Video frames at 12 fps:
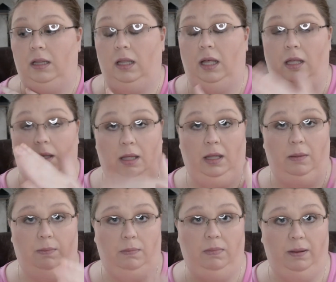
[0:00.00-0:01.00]
uh,
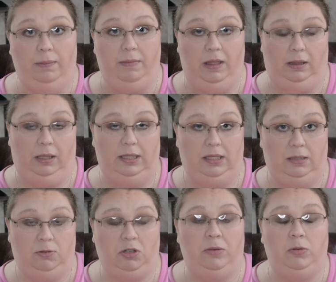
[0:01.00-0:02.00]
a, a monthly
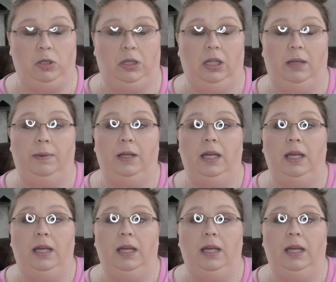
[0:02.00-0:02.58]
subscription club.